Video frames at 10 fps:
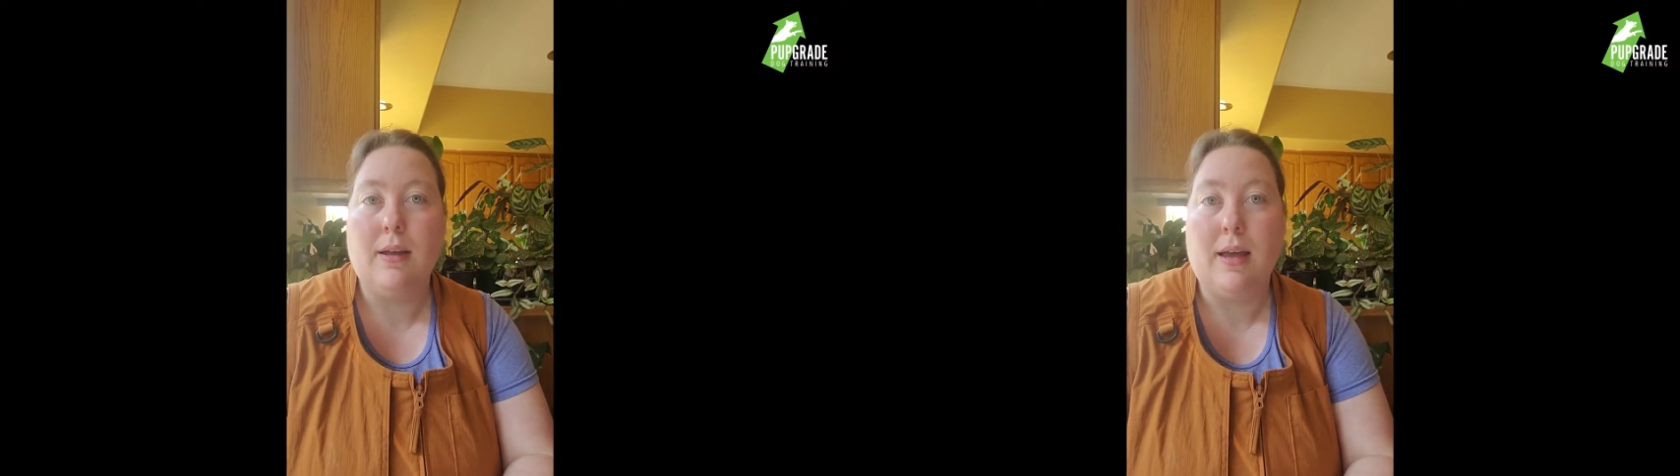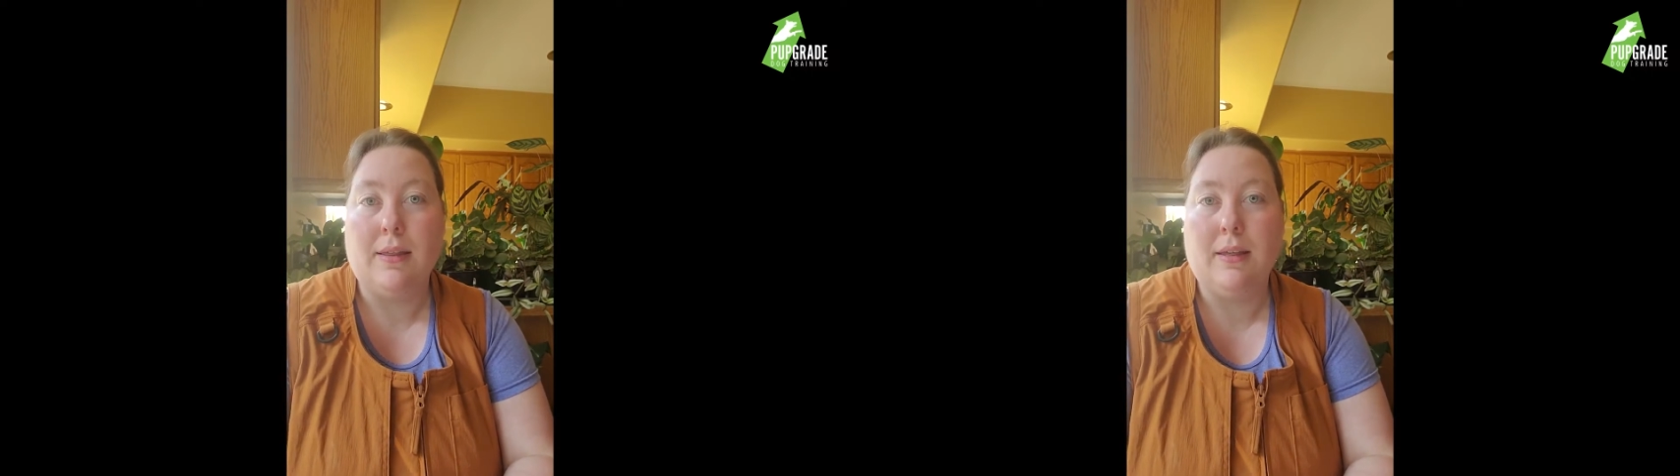
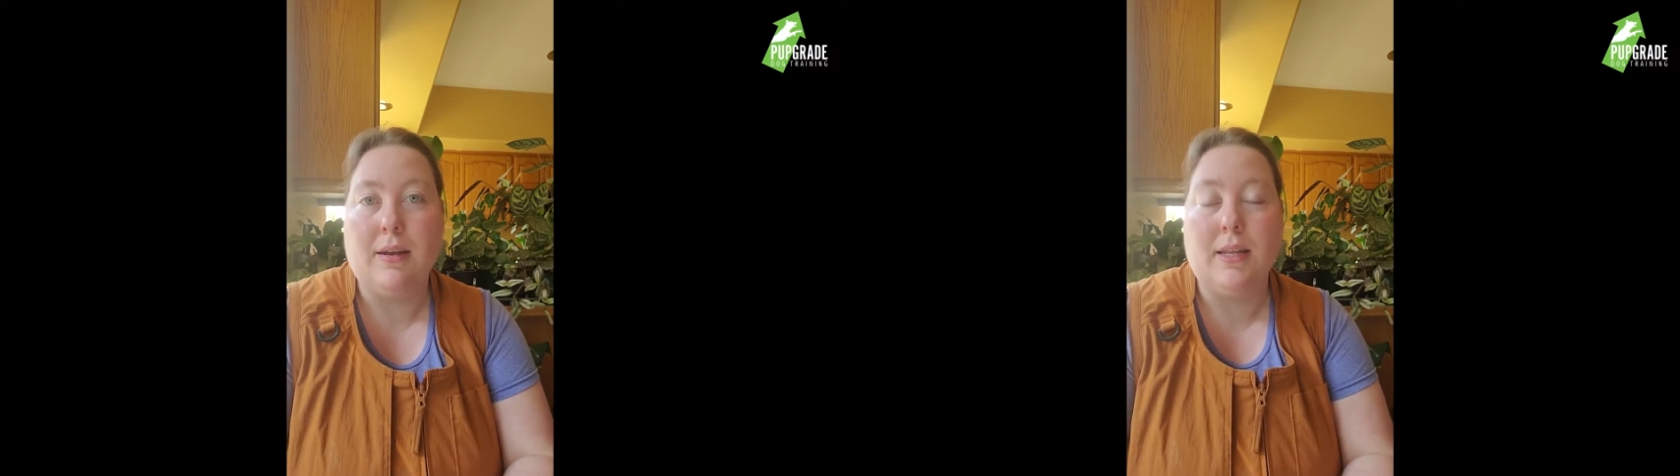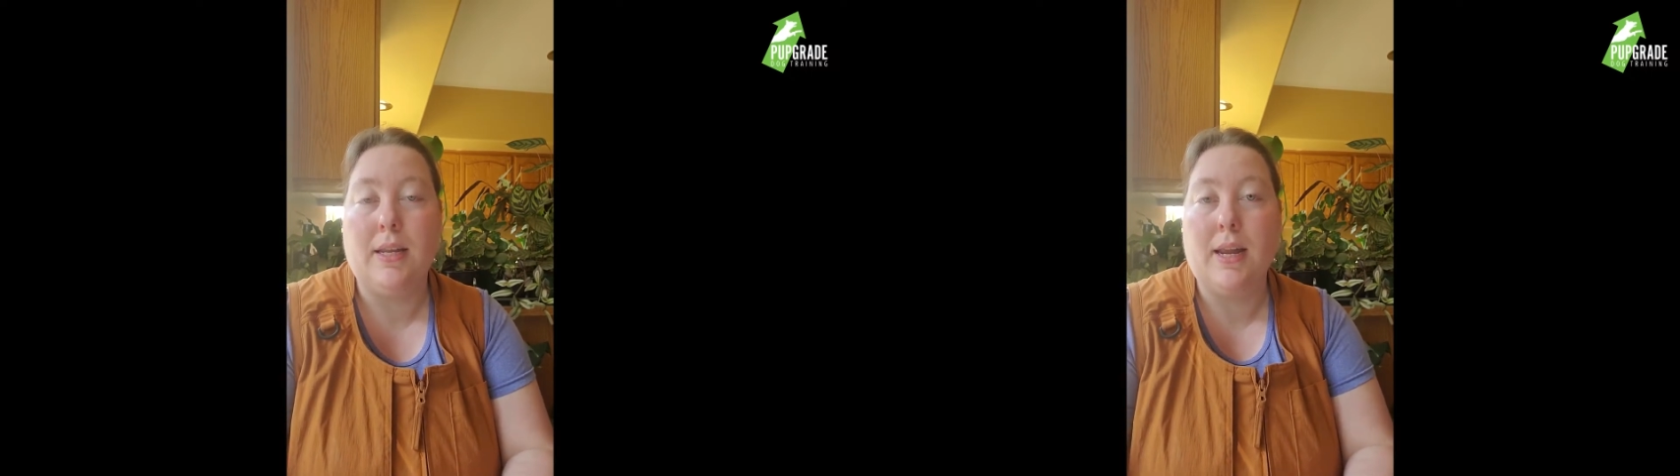at the
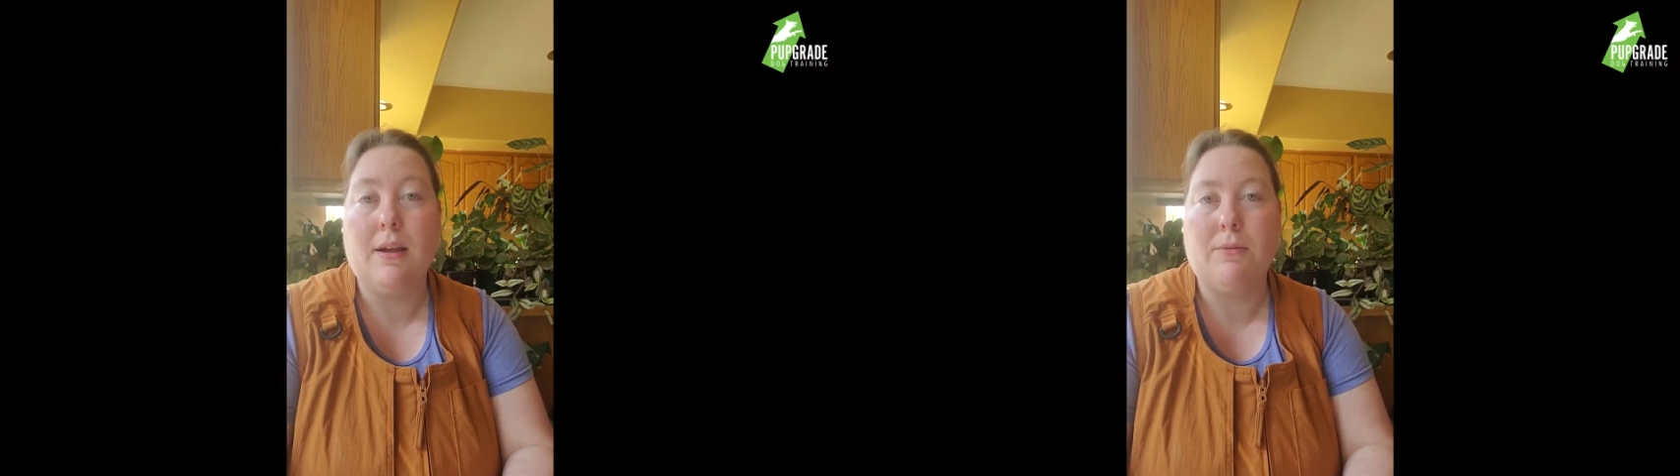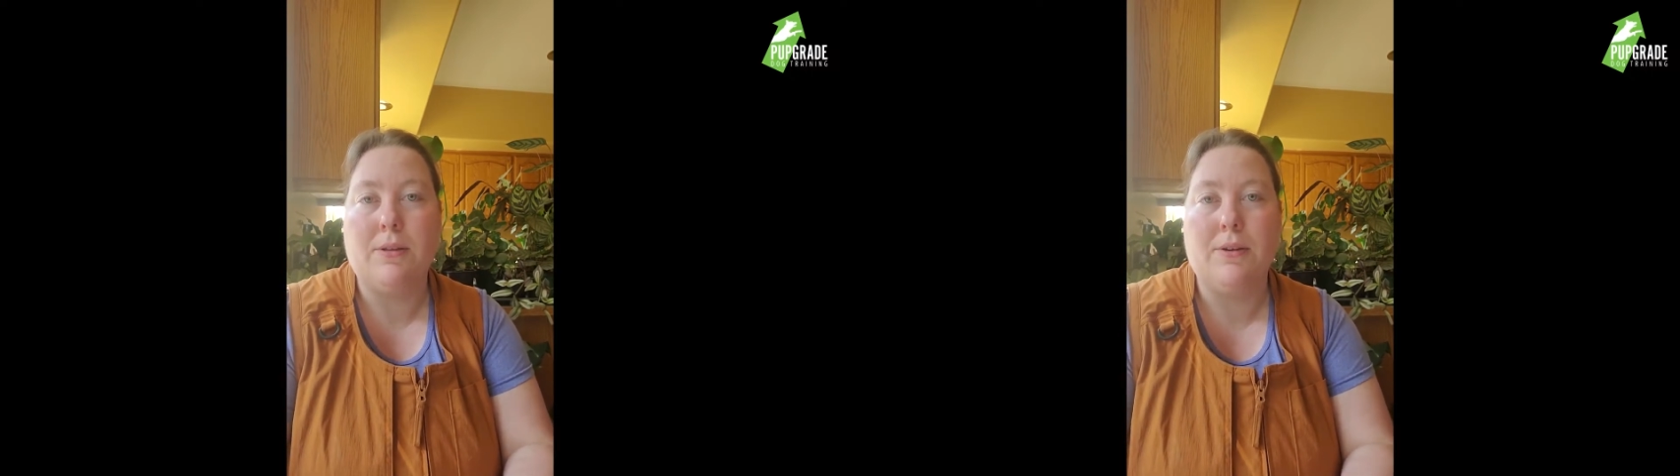end of the
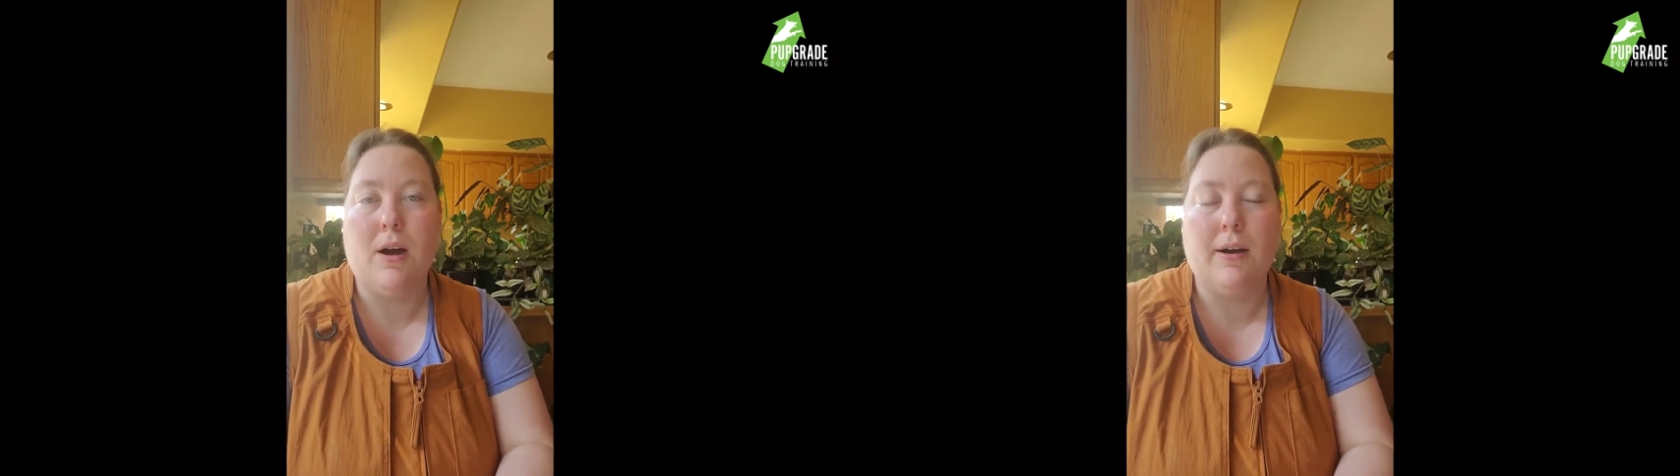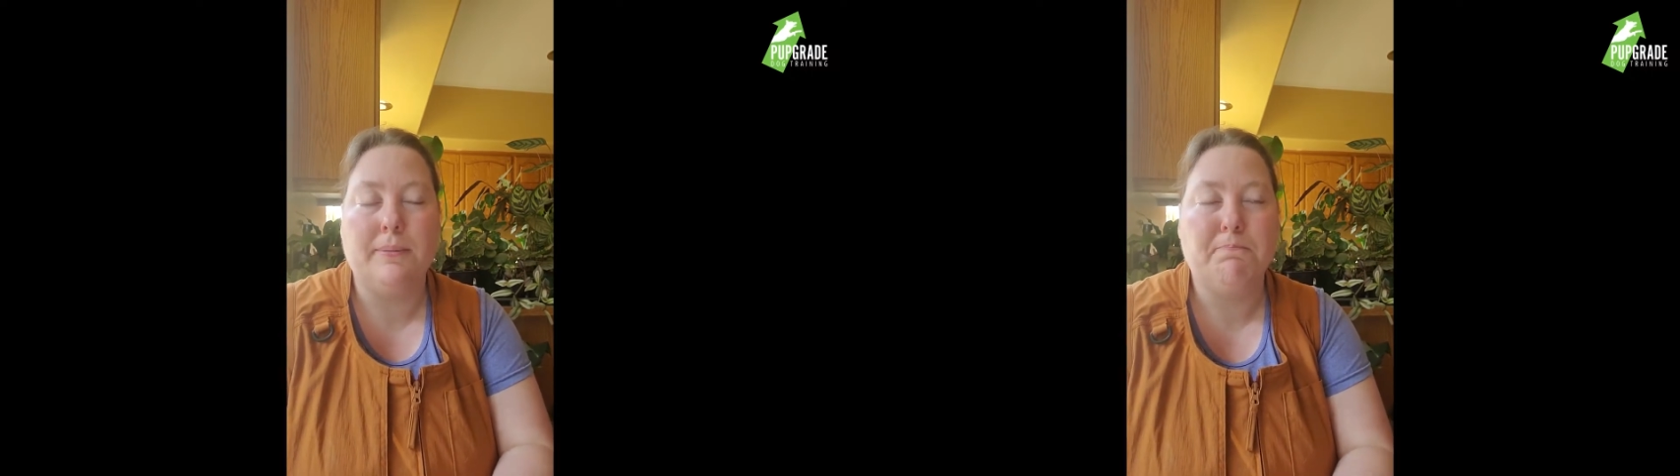day with the
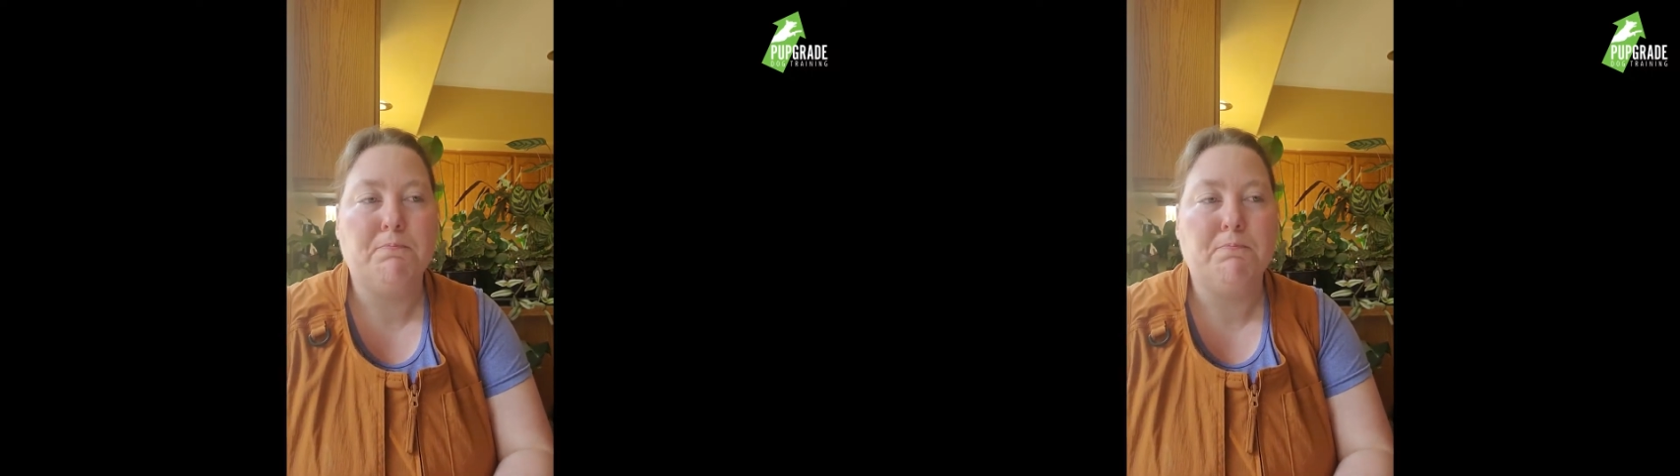dog.